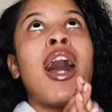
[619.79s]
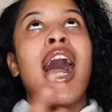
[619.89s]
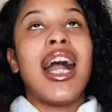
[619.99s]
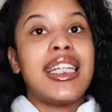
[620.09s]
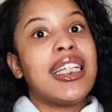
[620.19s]

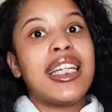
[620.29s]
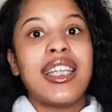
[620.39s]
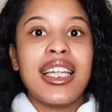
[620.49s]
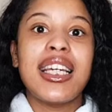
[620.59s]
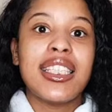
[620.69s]
I need
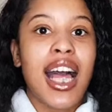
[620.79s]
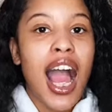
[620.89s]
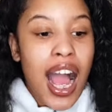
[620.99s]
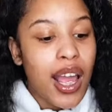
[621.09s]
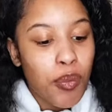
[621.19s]
this,
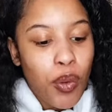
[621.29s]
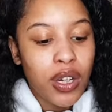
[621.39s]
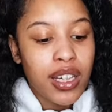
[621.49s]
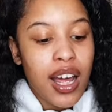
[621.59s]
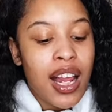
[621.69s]
I
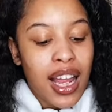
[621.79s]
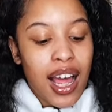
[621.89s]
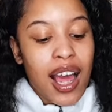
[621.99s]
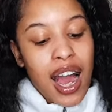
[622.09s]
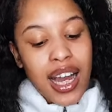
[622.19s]
want, like
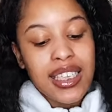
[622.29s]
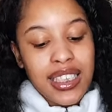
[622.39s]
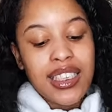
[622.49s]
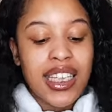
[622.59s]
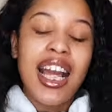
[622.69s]
I
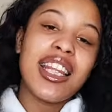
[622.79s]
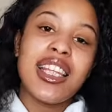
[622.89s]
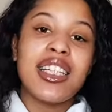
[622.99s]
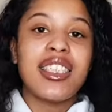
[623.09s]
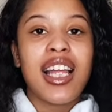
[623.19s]
need to get
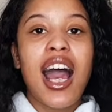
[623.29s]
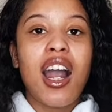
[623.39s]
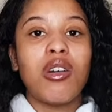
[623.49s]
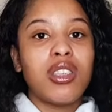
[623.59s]
this now.